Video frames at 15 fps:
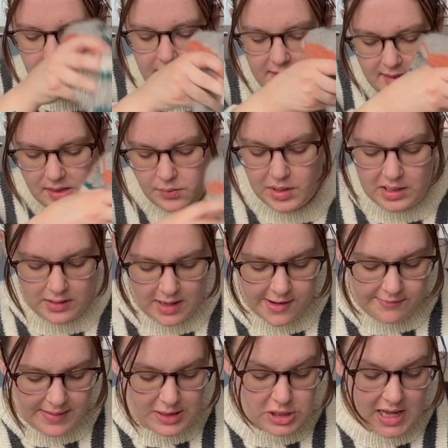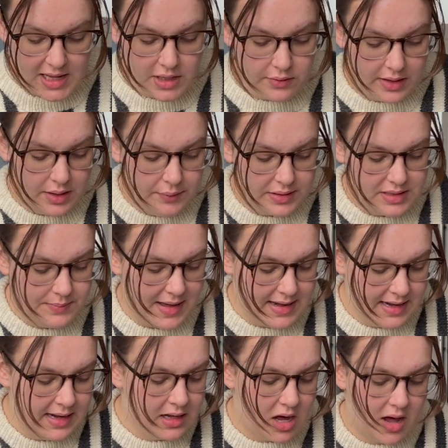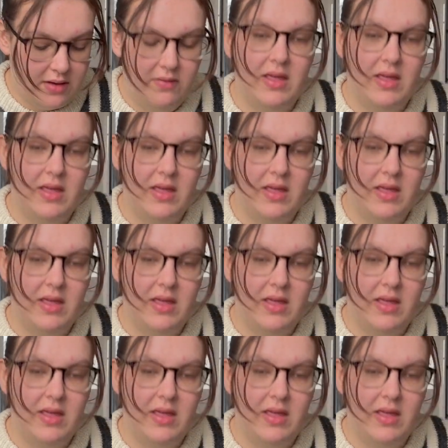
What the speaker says: this is what a lot of my January was spent knitting on,